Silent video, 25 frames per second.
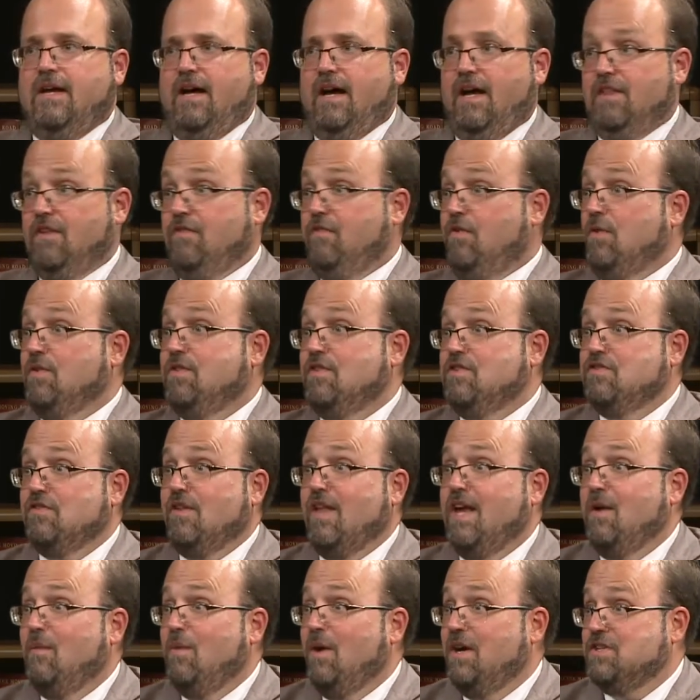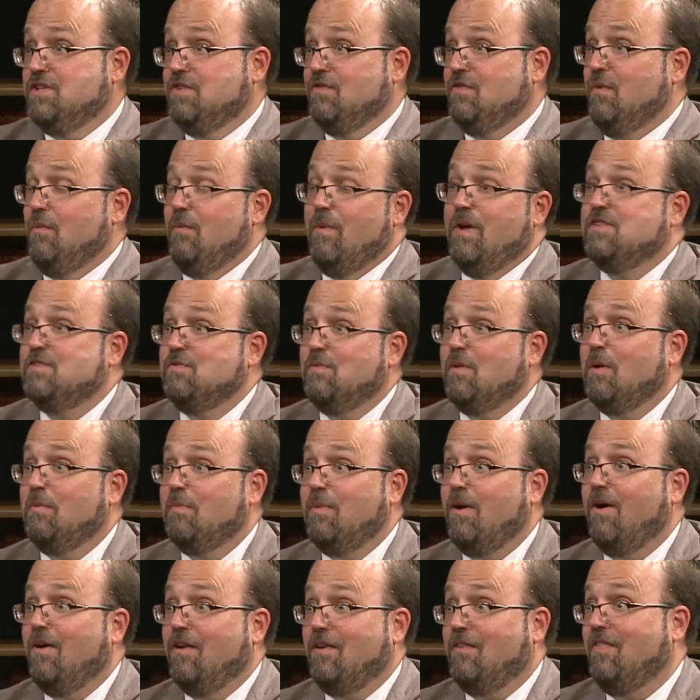on the 4th of July, watch it from Reservoir
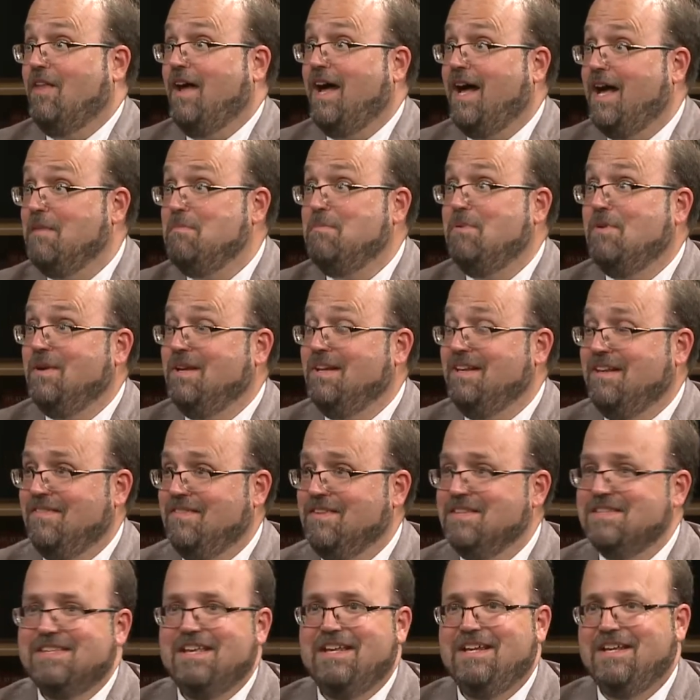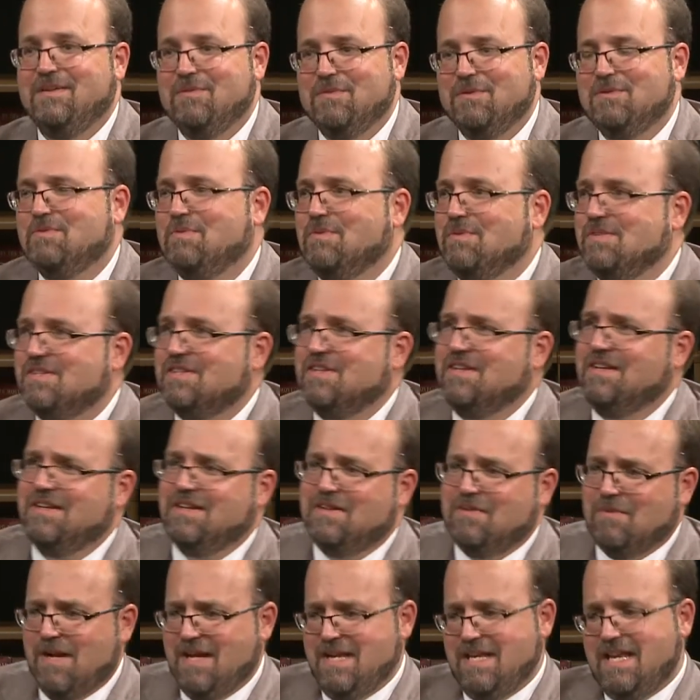Park, the high point in the city, which was
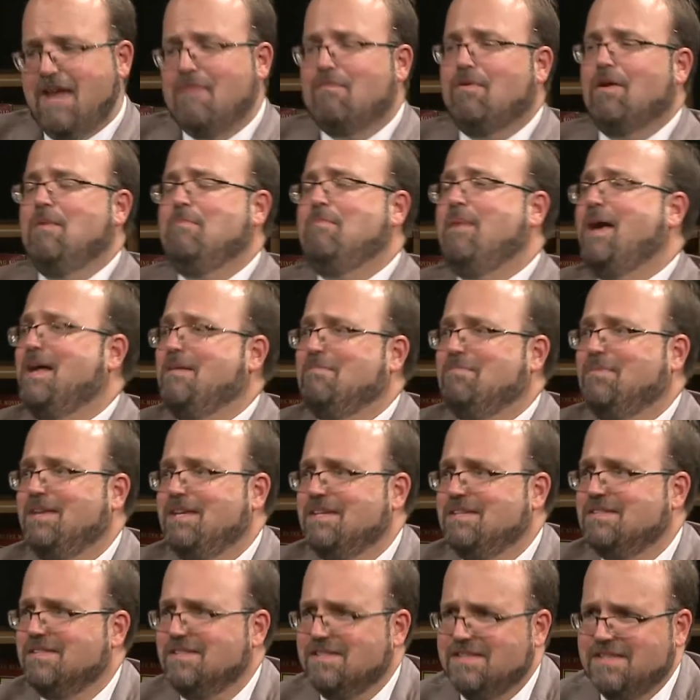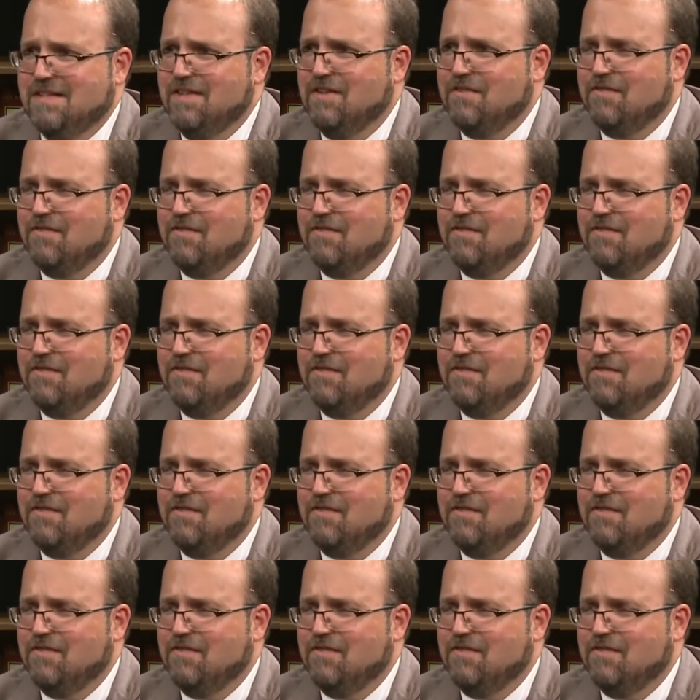great. Never a bad place to see